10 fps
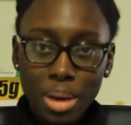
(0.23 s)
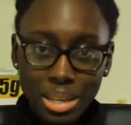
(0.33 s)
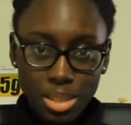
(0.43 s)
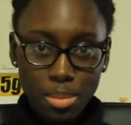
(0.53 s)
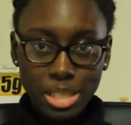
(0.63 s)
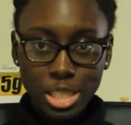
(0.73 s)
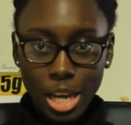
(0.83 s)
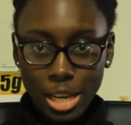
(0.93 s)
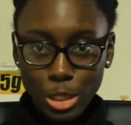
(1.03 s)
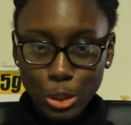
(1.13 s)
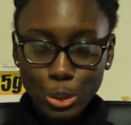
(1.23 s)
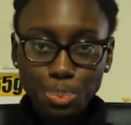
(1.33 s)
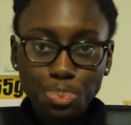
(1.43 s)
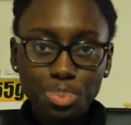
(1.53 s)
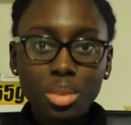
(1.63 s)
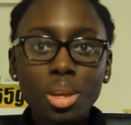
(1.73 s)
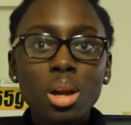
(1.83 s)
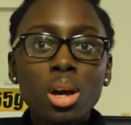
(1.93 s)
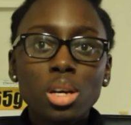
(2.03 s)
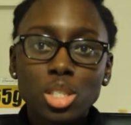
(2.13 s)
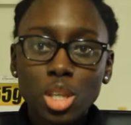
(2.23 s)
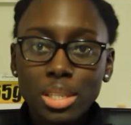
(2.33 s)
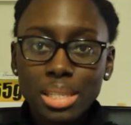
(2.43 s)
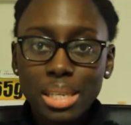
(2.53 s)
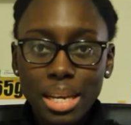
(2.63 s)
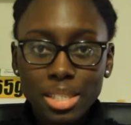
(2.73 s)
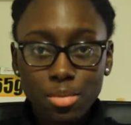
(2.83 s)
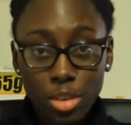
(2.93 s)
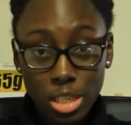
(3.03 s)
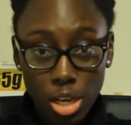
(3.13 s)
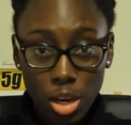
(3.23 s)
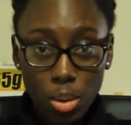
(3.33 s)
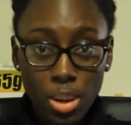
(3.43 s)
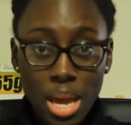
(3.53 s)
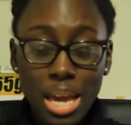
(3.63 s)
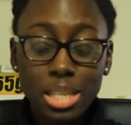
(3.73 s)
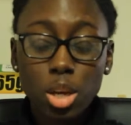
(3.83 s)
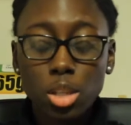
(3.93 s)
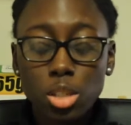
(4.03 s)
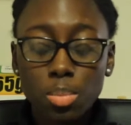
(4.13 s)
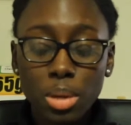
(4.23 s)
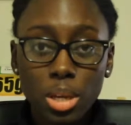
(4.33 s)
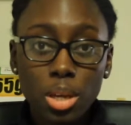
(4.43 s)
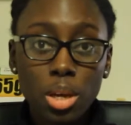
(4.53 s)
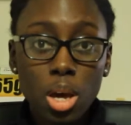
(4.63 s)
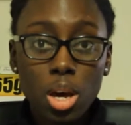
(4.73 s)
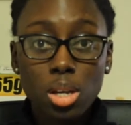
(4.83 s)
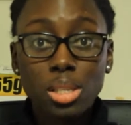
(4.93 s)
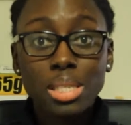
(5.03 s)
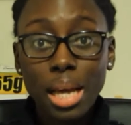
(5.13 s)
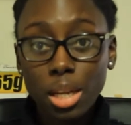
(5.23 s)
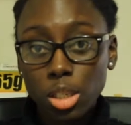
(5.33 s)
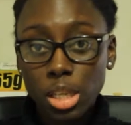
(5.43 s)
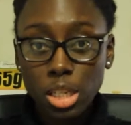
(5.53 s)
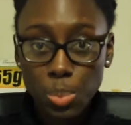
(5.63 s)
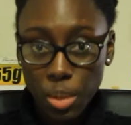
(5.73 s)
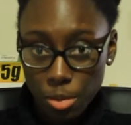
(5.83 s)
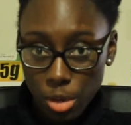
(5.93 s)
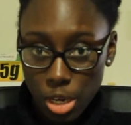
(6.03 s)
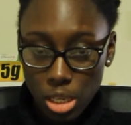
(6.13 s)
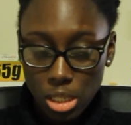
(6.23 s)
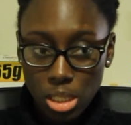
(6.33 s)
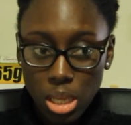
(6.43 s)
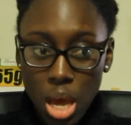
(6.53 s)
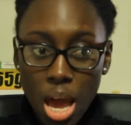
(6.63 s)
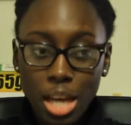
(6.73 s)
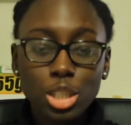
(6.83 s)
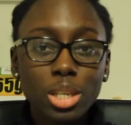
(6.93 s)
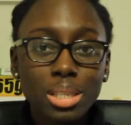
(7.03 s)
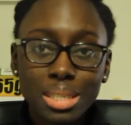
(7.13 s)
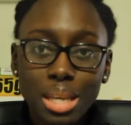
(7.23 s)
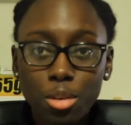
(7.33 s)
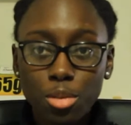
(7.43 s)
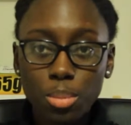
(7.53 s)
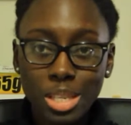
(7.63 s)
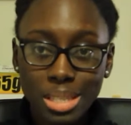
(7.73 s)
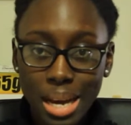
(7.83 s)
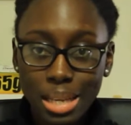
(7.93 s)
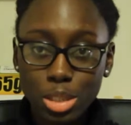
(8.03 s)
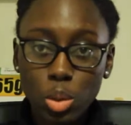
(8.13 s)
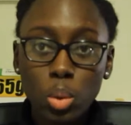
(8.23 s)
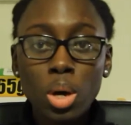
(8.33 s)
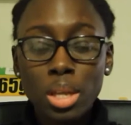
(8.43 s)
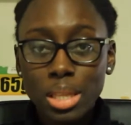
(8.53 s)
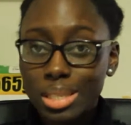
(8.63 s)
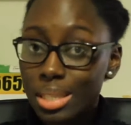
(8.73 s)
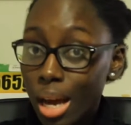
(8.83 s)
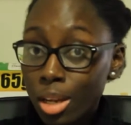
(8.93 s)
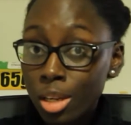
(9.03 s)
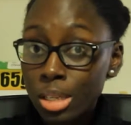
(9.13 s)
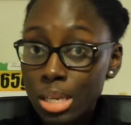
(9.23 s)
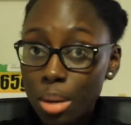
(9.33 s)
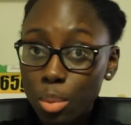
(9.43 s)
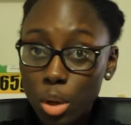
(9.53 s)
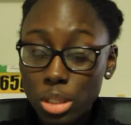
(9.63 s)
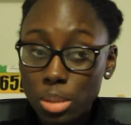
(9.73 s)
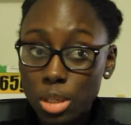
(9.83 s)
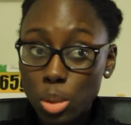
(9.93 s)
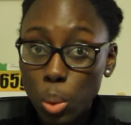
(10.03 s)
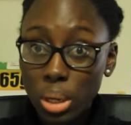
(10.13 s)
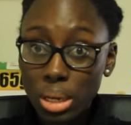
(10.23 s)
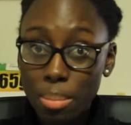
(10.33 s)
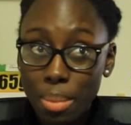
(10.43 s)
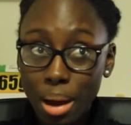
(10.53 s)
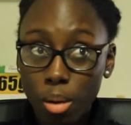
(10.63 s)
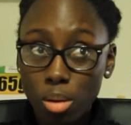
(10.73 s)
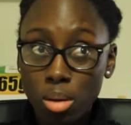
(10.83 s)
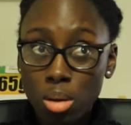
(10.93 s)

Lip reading: back to my channel. So today's video is going to be a salon experience. As you can tell from the title, the salon I'm going to be talking about